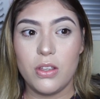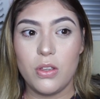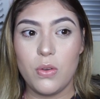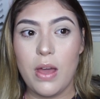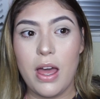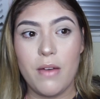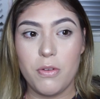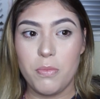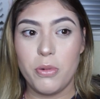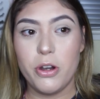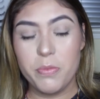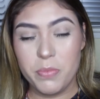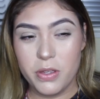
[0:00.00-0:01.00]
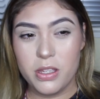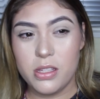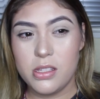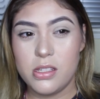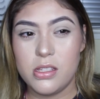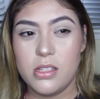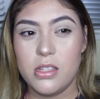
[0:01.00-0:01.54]
you have a
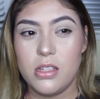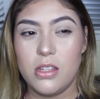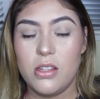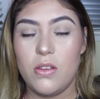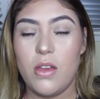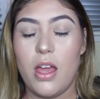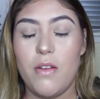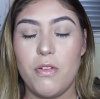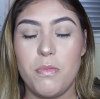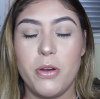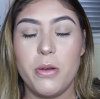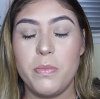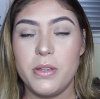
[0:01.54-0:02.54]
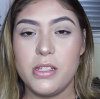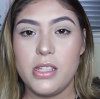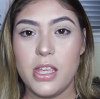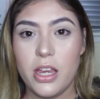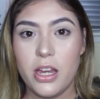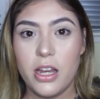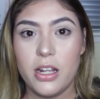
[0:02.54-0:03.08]
purpose, and you have a purpose
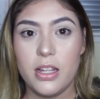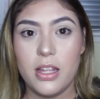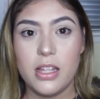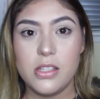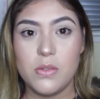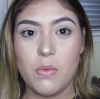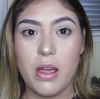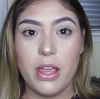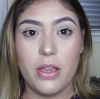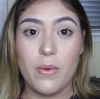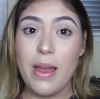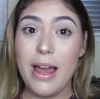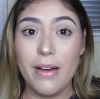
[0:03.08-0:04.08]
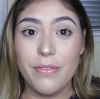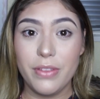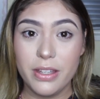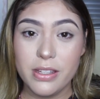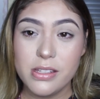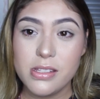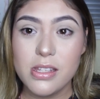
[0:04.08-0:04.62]
here, that's why you have
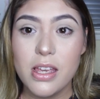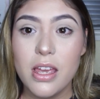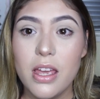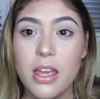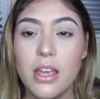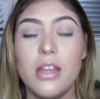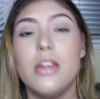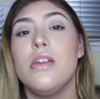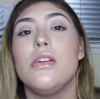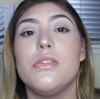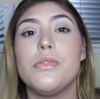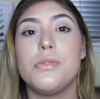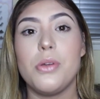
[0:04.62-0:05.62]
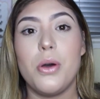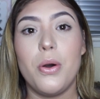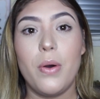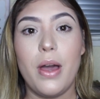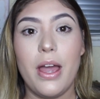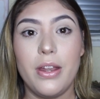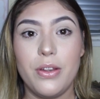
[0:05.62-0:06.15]
this.
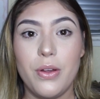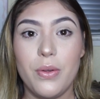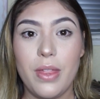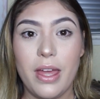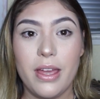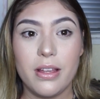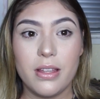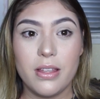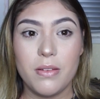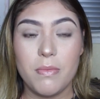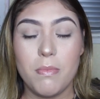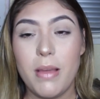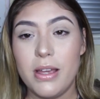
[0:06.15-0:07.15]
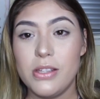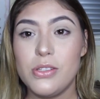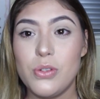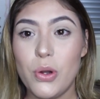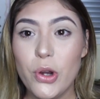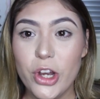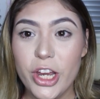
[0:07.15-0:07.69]
So I know that my
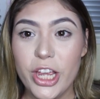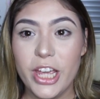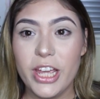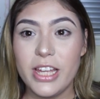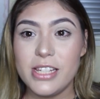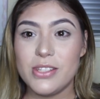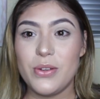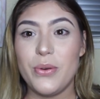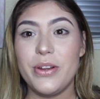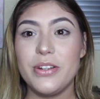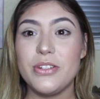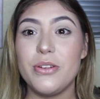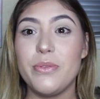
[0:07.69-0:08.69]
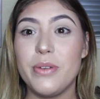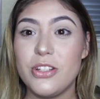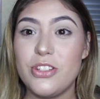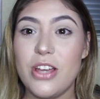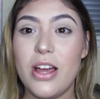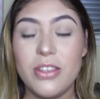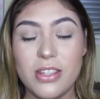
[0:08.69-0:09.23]
story is going to
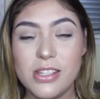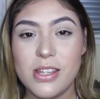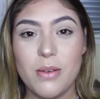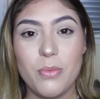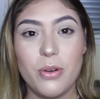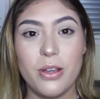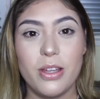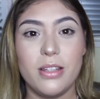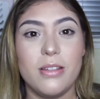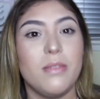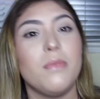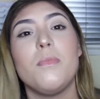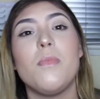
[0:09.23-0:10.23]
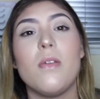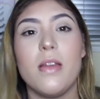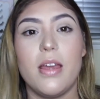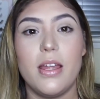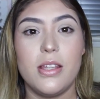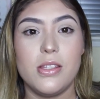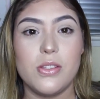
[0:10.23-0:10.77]
reach out to someone,
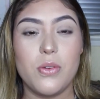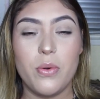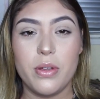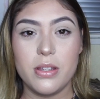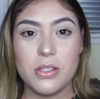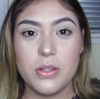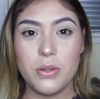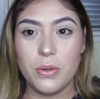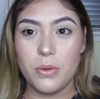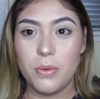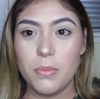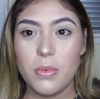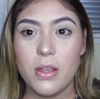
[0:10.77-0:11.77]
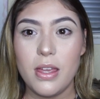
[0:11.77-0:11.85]
and it's going to